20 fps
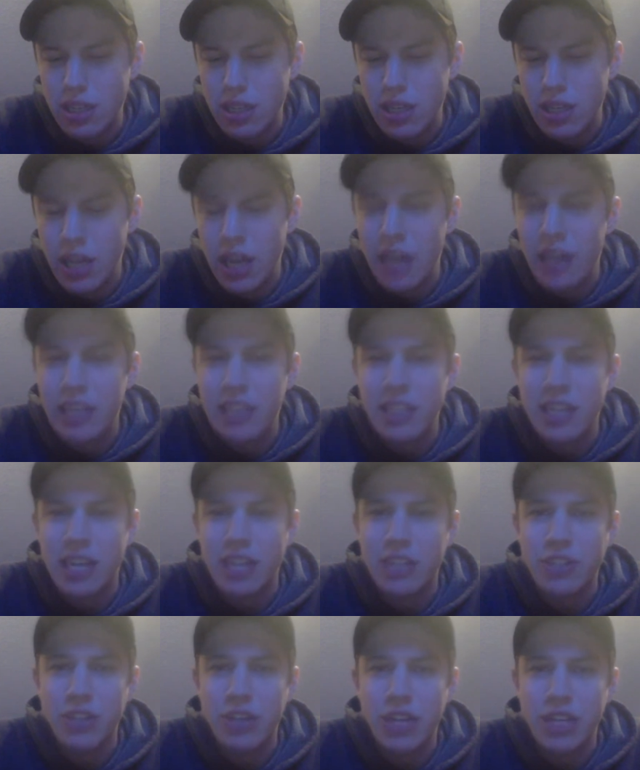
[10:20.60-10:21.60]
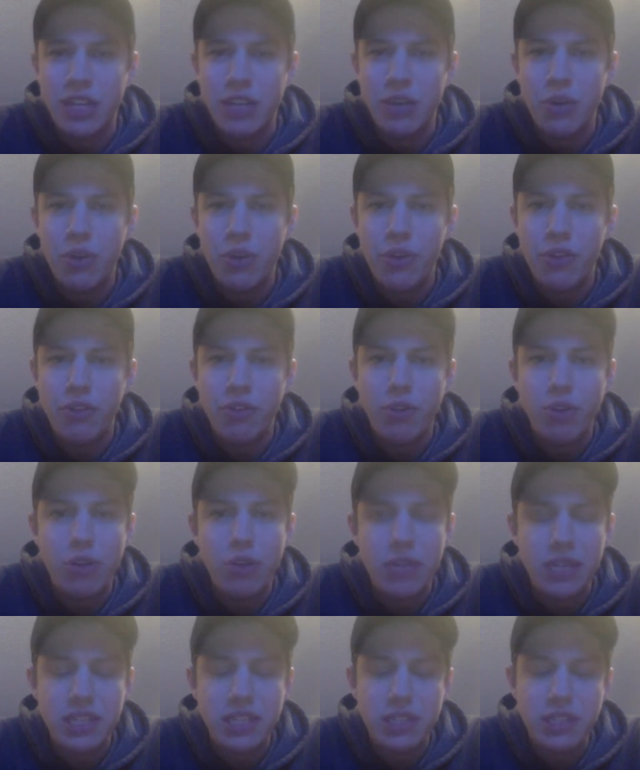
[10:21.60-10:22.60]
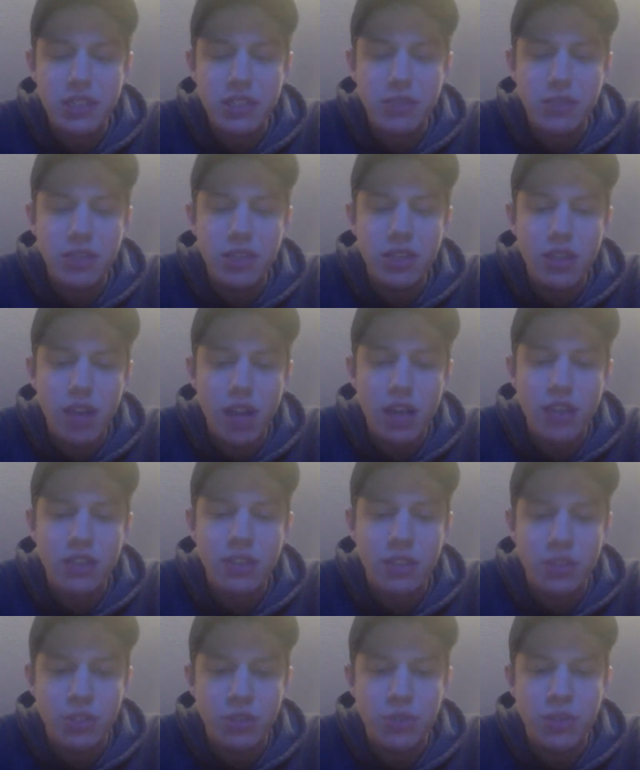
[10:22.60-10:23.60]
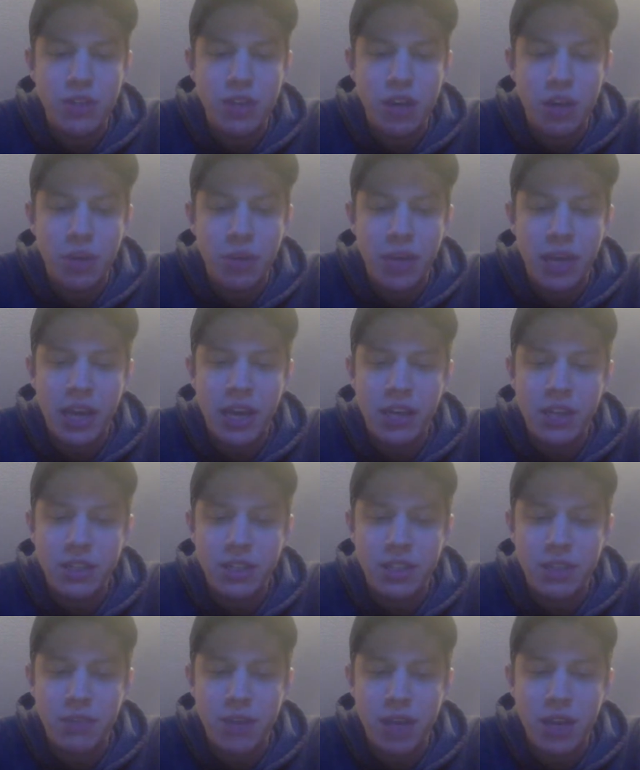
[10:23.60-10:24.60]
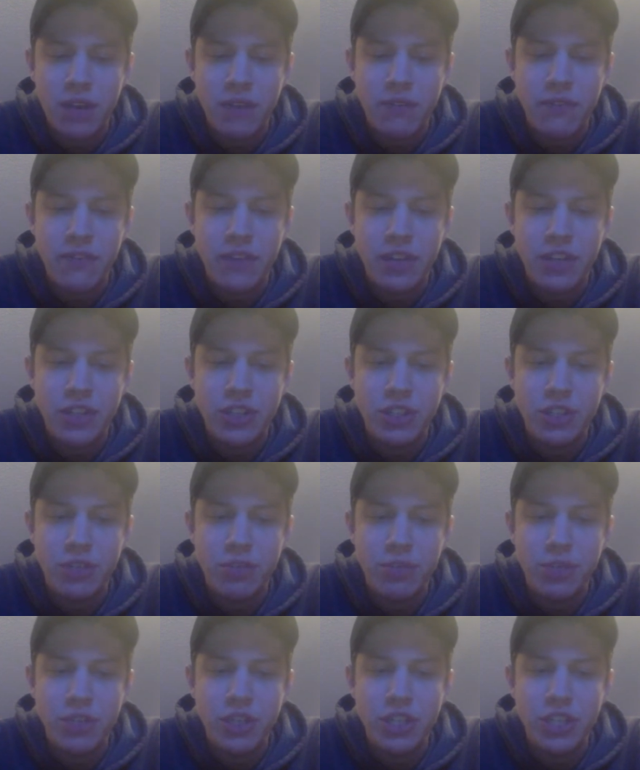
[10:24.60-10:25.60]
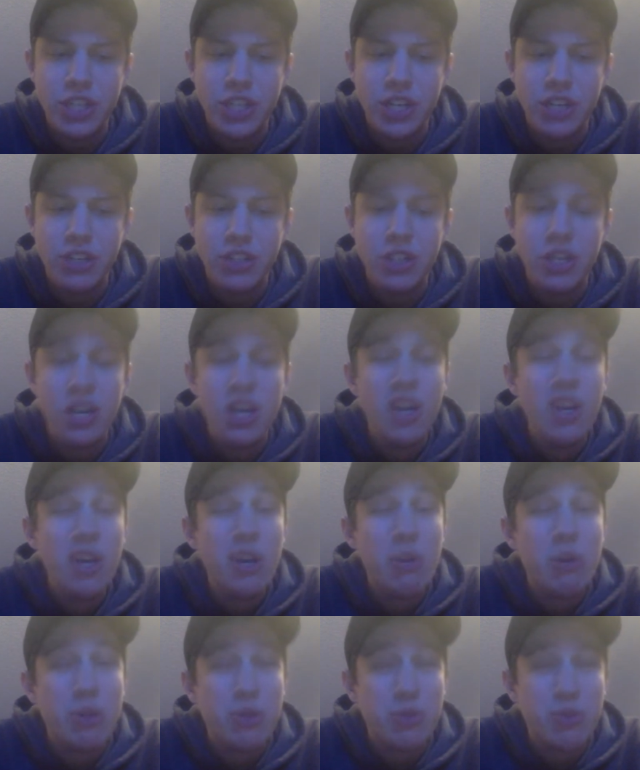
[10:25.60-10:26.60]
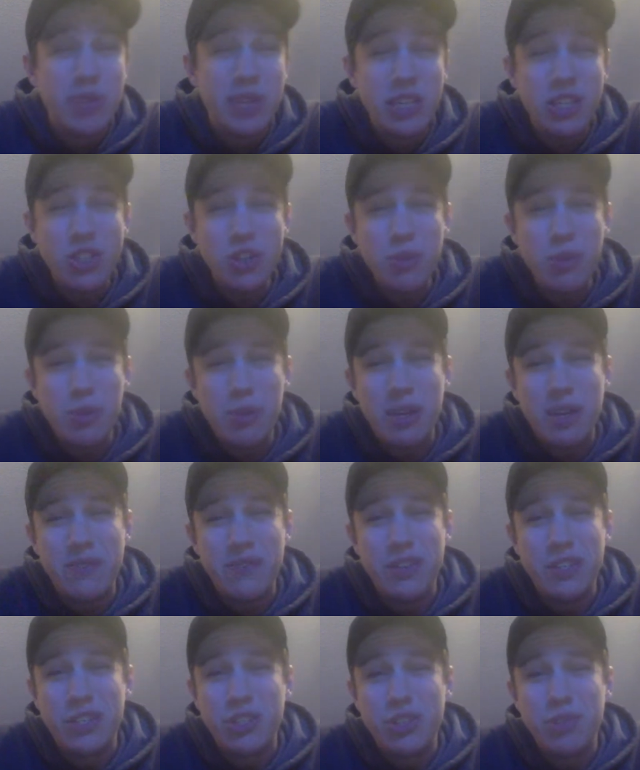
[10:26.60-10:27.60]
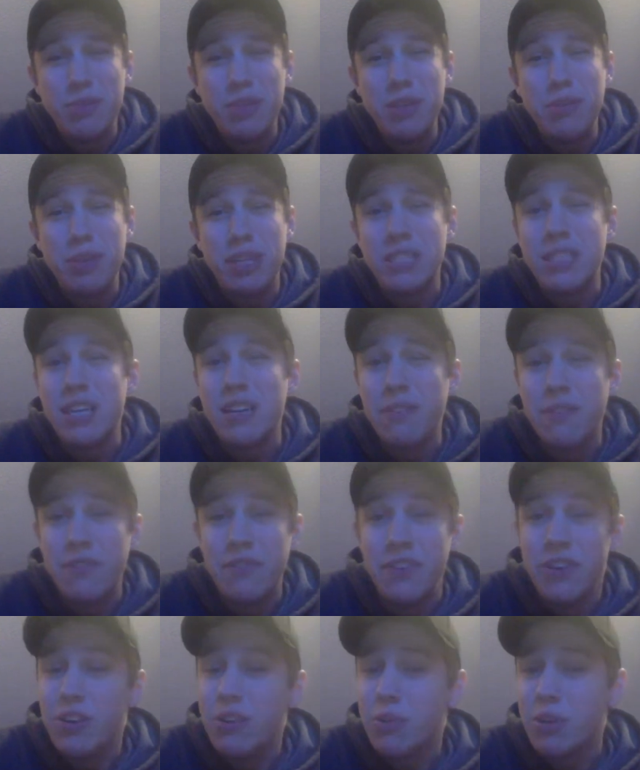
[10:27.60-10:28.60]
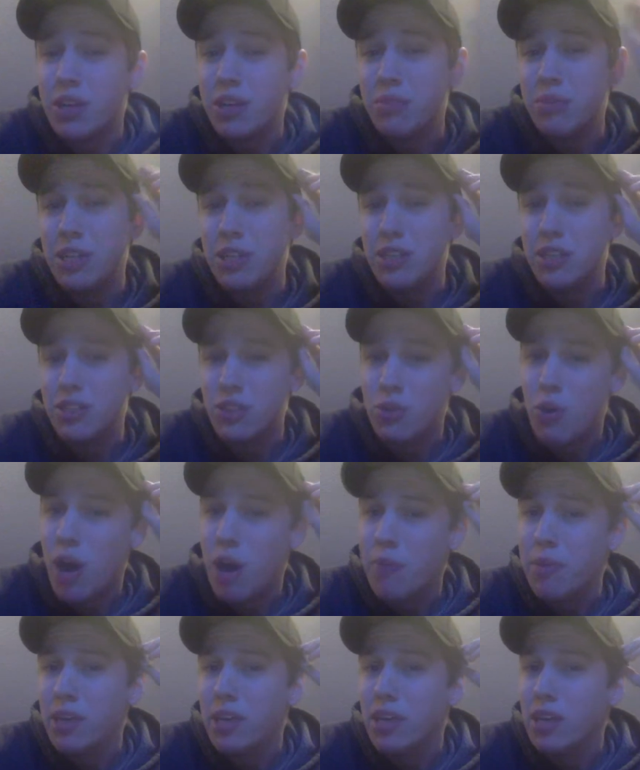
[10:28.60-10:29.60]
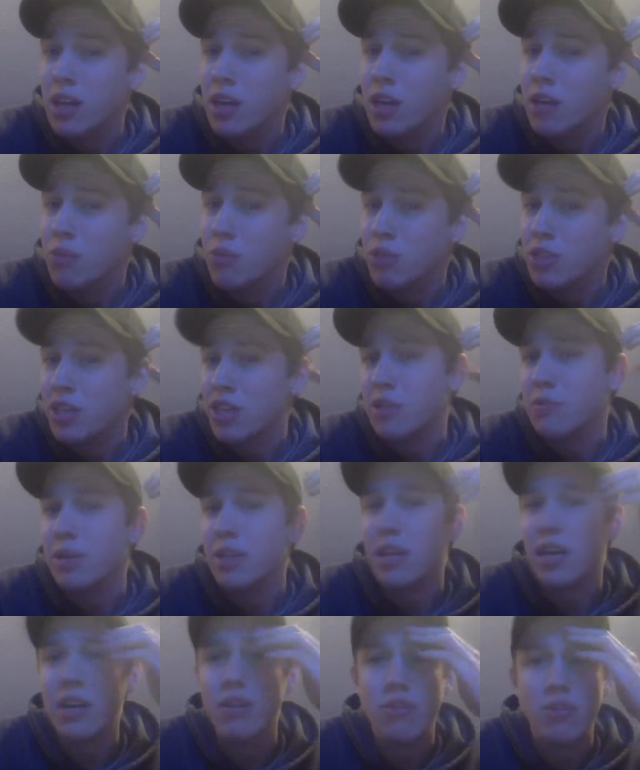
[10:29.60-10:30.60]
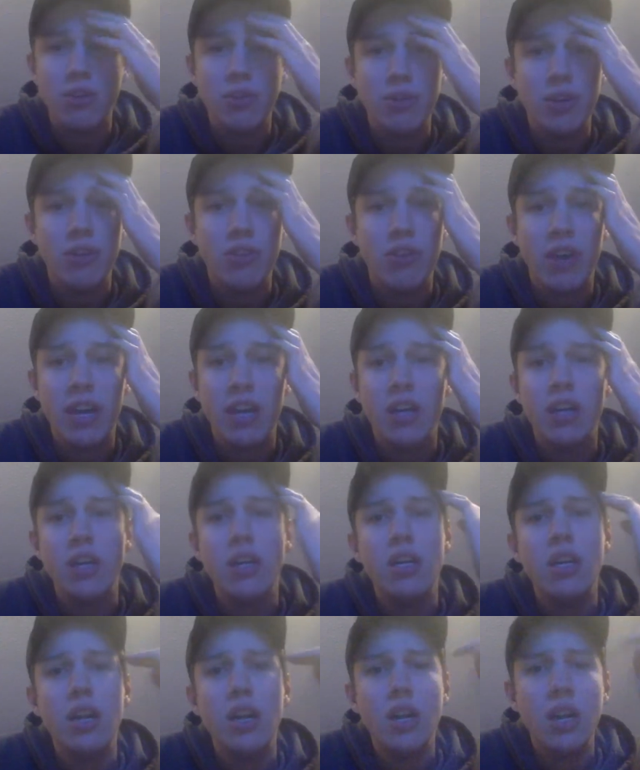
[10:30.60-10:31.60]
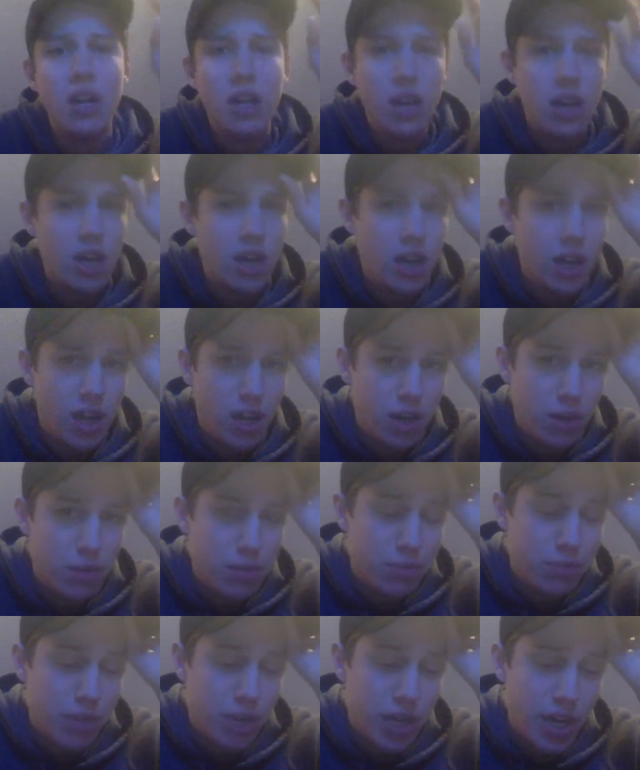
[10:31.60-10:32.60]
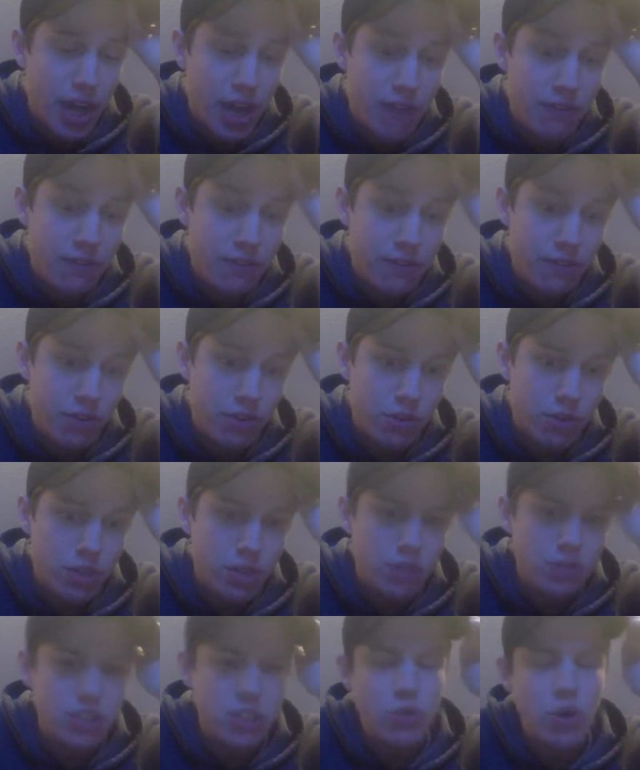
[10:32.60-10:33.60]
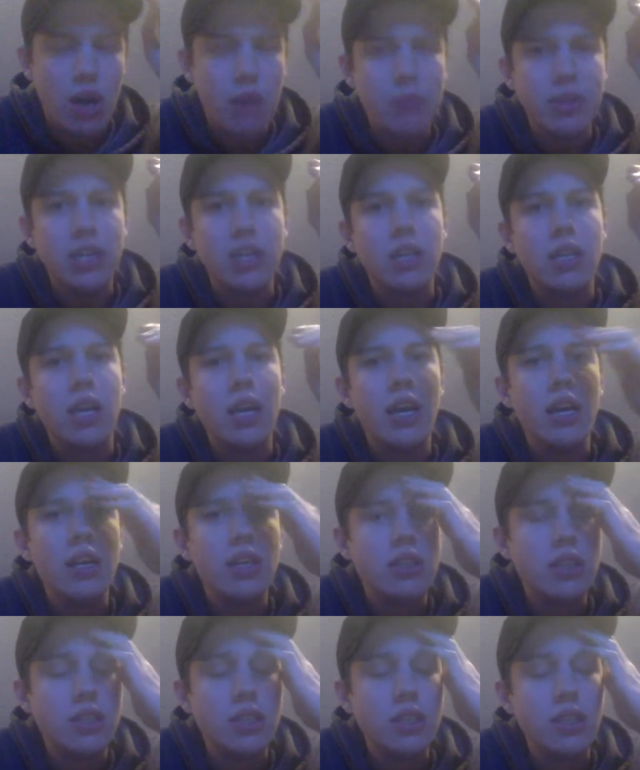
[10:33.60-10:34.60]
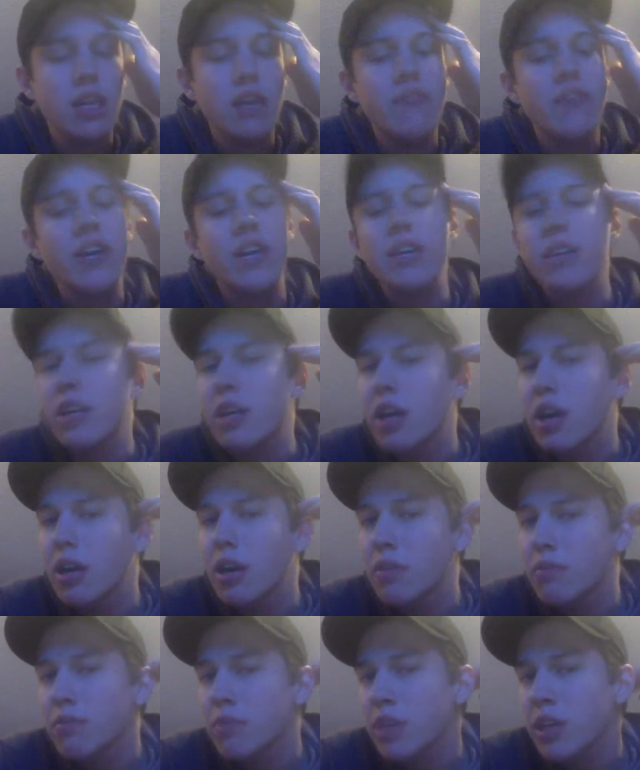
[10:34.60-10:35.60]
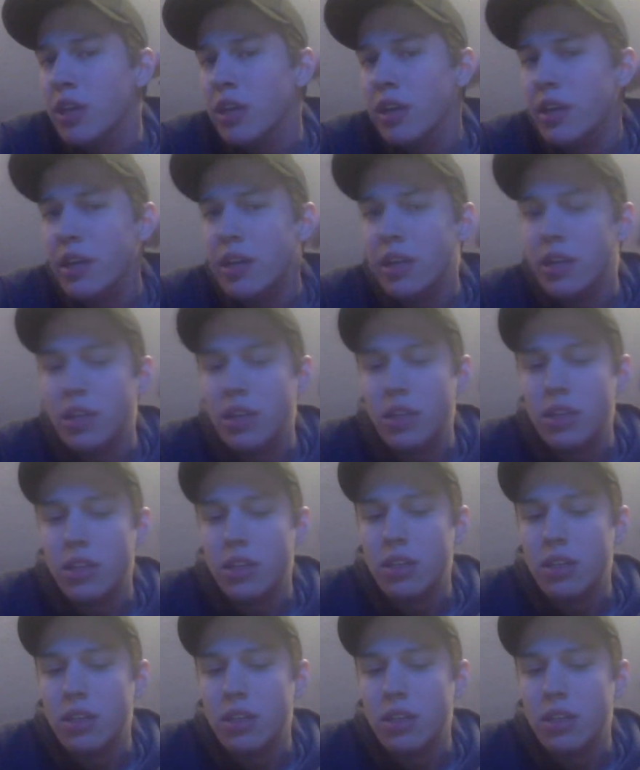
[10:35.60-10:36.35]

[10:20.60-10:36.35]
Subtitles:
yeah, that's actually like the only thing that really makes sense to me. I'd assume that the helping hand is some kind of advantage in an immunity challenge, which would potentially be beneficial to me because I have a feeling we're going to be swapping. We'll talk about that a little bit later, but I have a feeling we're going to be swapping, and if I end up getting